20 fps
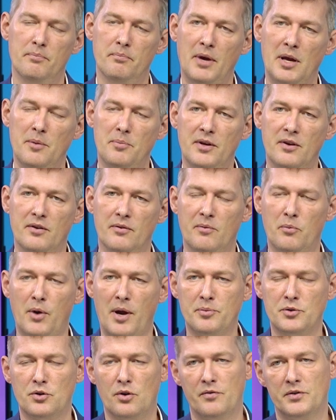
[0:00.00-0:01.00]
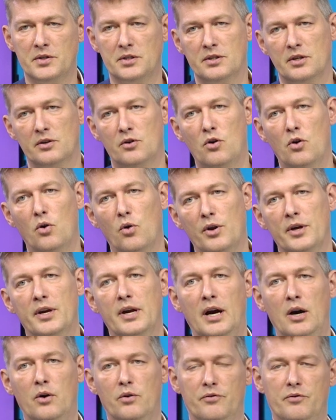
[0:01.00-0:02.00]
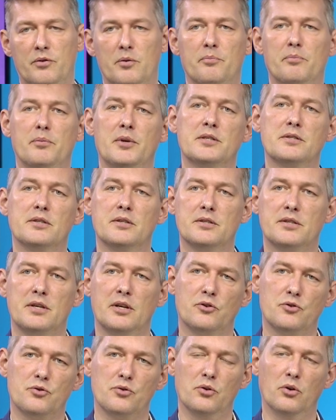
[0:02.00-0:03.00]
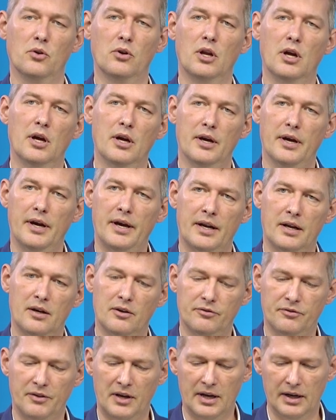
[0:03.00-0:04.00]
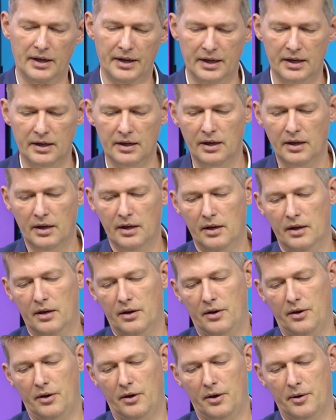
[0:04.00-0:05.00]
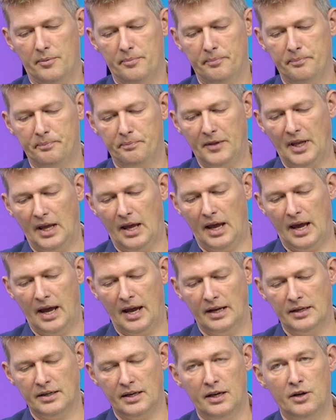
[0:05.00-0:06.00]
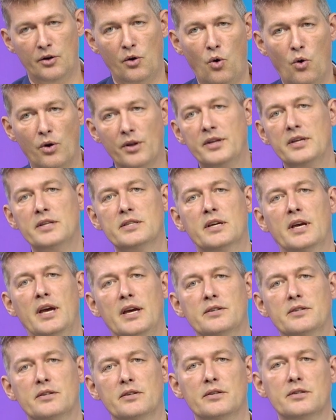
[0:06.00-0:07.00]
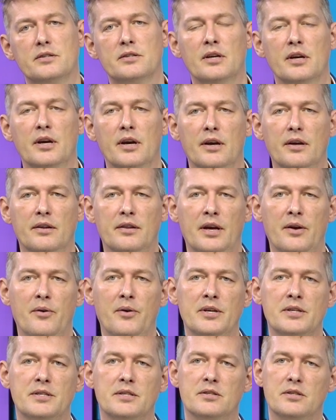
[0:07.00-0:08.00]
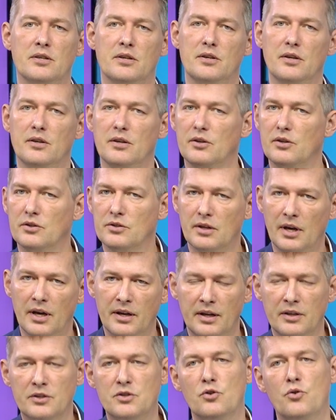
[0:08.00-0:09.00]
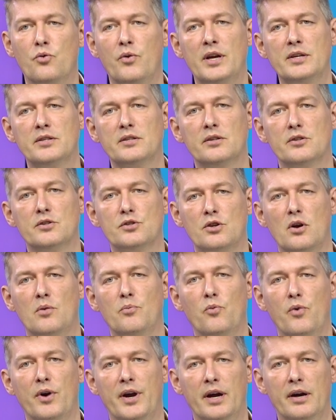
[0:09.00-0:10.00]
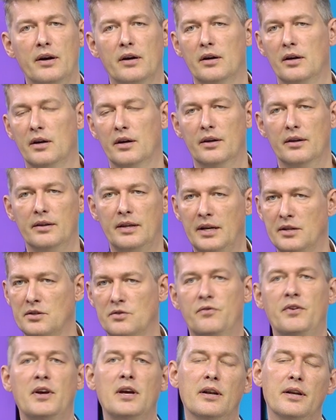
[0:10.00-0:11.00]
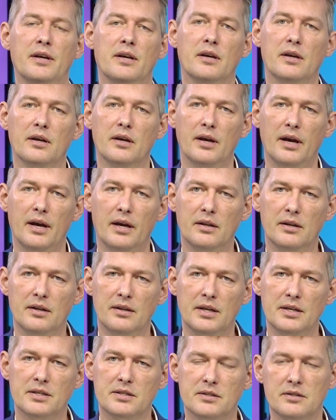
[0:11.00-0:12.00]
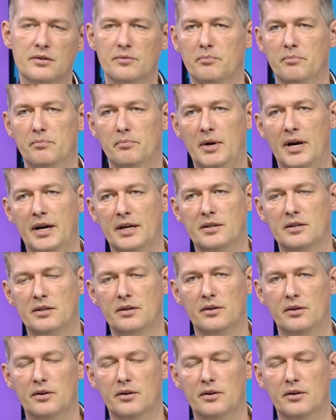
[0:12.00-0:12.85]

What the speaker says: maybe web services are calling out from Business Central and are failing. And in all these cases, there is an integration somewhere that is failing. And this might